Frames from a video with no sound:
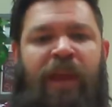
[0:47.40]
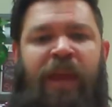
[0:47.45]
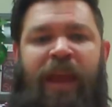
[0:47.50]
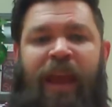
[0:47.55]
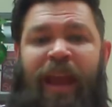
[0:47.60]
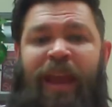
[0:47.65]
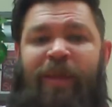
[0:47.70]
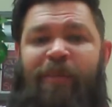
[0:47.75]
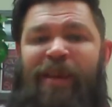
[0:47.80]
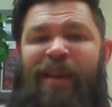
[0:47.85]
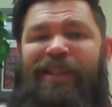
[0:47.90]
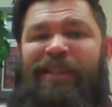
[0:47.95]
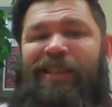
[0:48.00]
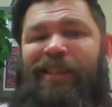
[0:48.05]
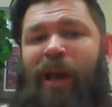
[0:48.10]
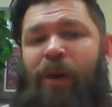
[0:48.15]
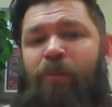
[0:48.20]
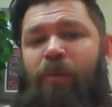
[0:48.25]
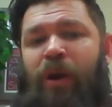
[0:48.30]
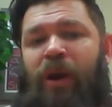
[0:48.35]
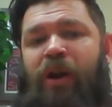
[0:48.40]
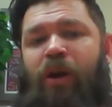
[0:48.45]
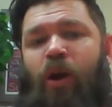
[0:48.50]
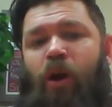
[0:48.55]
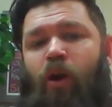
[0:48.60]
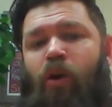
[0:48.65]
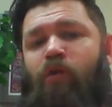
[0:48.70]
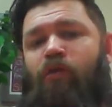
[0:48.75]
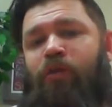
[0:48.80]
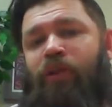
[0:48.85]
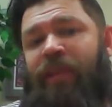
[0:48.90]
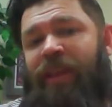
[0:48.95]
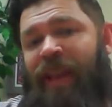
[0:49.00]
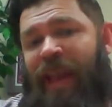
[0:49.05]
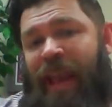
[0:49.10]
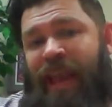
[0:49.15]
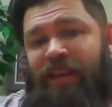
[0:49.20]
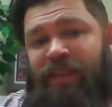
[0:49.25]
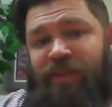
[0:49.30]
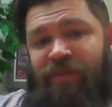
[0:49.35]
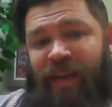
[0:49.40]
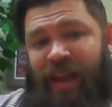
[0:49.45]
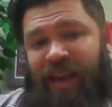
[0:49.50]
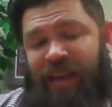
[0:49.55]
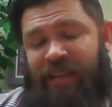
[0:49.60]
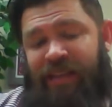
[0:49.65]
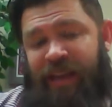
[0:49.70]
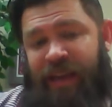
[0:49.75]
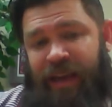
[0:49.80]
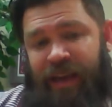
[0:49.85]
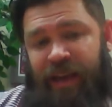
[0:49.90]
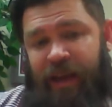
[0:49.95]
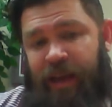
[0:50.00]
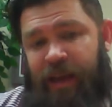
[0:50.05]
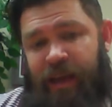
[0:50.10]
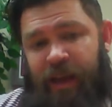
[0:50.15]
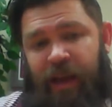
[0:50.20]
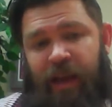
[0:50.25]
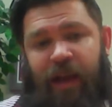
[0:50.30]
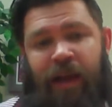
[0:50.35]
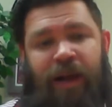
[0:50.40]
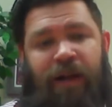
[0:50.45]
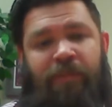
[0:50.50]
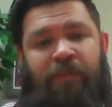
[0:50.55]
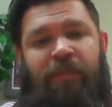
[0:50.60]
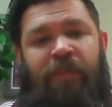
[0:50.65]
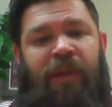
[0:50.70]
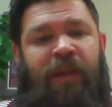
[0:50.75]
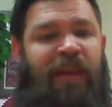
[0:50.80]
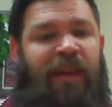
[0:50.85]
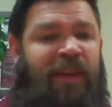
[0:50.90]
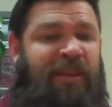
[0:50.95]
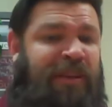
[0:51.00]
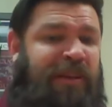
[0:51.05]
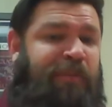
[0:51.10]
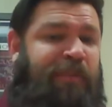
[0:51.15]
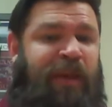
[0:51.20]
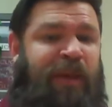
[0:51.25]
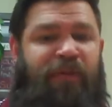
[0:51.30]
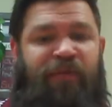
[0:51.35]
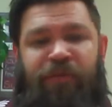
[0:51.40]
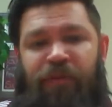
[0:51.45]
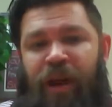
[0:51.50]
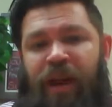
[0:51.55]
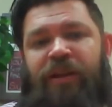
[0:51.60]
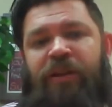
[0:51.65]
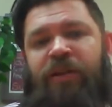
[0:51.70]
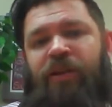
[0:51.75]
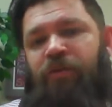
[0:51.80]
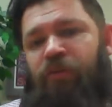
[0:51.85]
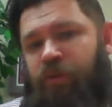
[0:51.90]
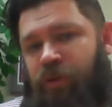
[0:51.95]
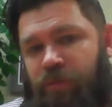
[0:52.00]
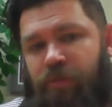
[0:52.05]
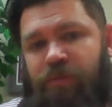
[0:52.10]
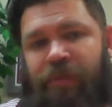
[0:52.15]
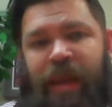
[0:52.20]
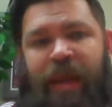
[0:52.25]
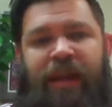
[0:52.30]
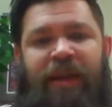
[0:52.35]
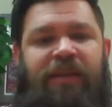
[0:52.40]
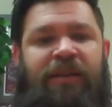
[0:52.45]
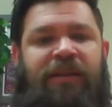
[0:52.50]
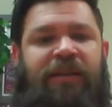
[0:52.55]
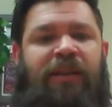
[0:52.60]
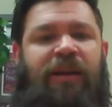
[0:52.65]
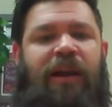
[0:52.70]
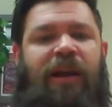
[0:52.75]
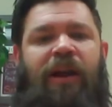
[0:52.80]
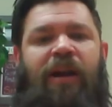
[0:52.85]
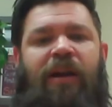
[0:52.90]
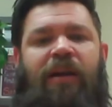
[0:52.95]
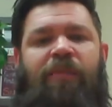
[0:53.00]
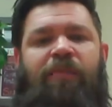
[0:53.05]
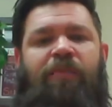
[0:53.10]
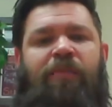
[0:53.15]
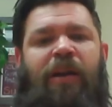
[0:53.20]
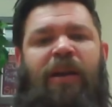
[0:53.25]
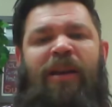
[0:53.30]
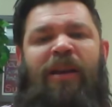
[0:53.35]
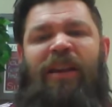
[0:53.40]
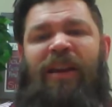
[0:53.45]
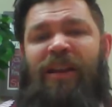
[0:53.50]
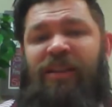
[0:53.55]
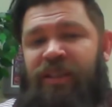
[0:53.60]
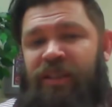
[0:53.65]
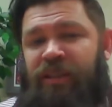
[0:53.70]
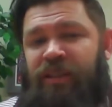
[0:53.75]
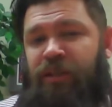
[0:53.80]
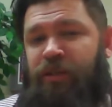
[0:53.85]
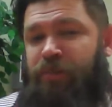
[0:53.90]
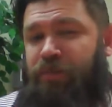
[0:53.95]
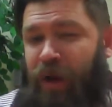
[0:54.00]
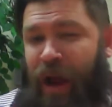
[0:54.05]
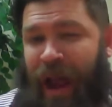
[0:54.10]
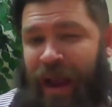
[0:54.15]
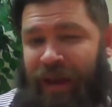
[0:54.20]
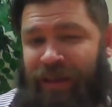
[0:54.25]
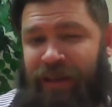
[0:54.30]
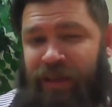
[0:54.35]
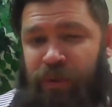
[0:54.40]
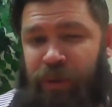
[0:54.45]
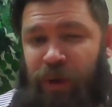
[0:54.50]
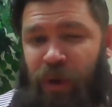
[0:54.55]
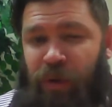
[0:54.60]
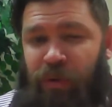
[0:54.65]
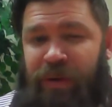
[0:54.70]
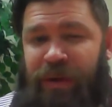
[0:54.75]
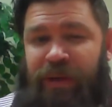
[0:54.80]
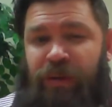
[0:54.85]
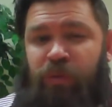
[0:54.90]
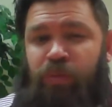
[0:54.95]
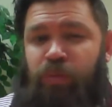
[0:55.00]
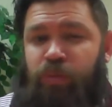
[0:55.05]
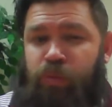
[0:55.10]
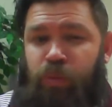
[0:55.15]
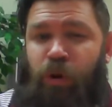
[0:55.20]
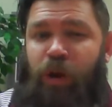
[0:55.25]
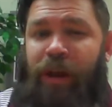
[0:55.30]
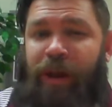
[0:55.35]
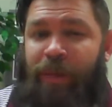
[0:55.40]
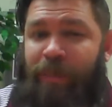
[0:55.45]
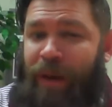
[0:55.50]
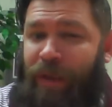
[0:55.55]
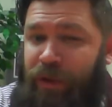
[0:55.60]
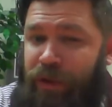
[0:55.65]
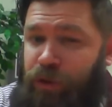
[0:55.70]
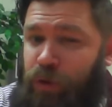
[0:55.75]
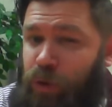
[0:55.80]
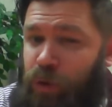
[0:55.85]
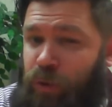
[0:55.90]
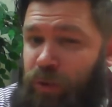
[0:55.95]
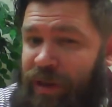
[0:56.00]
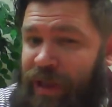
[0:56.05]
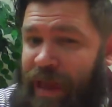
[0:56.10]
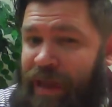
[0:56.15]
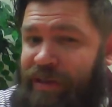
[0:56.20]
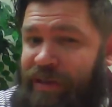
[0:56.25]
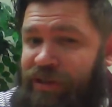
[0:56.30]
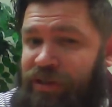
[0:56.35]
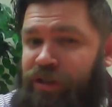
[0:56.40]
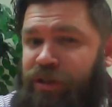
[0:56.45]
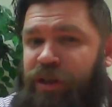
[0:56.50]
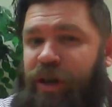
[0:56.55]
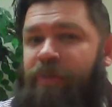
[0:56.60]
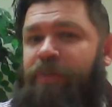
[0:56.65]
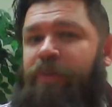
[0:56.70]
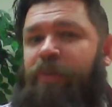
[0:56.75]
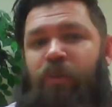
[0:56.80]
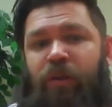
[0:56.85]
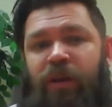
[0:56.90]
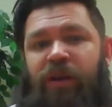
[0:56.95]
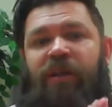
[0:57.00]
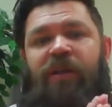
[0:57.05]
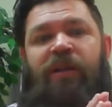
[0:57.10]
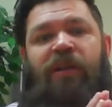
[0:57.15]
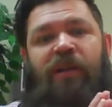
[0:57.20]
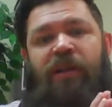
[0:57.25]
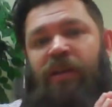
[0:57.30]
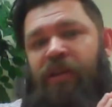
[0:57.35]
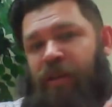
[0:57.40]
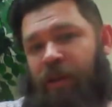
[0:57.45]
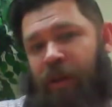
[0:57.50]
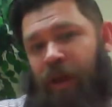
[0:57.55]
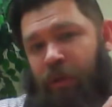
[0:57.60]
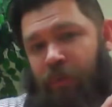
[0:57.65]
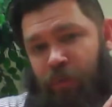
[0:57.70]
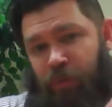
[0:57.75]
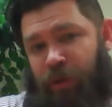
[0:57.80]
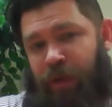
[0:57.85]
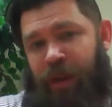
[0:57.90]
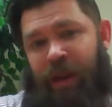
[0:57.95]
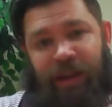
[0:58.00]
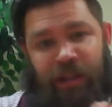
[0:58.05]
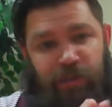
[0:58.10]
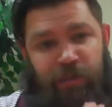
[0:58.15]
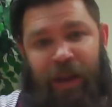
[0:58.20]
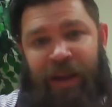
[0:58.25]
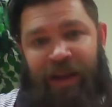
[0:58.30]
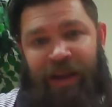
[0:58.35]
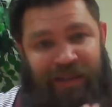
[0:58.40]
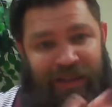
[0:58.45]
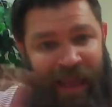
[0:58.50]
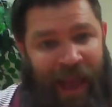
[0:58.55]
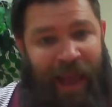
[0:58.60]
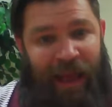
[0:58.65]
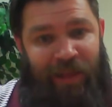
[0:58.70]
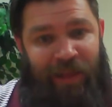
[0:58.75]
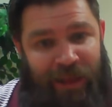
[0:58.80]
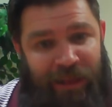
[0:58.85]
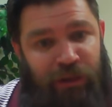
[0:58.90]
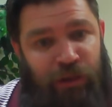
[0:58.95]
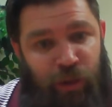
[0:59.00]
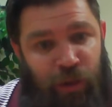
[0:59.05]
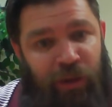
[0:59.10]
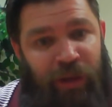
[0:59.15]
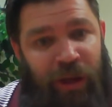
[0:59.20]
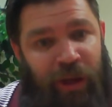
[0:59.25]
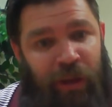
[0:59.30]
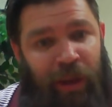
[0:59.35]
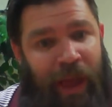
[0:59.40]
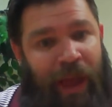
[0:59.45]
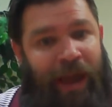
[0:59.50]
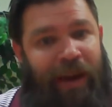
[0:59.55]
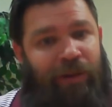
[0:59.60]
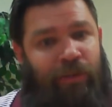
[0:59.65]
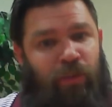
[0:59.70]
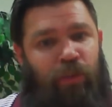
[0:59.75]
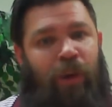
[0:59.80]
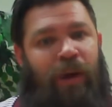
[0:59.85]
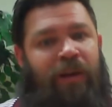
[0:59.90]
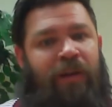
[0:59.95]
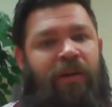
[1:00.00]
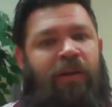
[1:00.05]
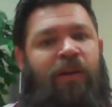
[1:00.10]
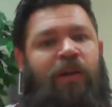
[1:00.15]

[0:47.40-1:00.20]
It can be someone over the age of 18. It can be a friend or roommate. Because this is practice, we don't need to worry about the dual relationship, and we're going to explain exactly to the client what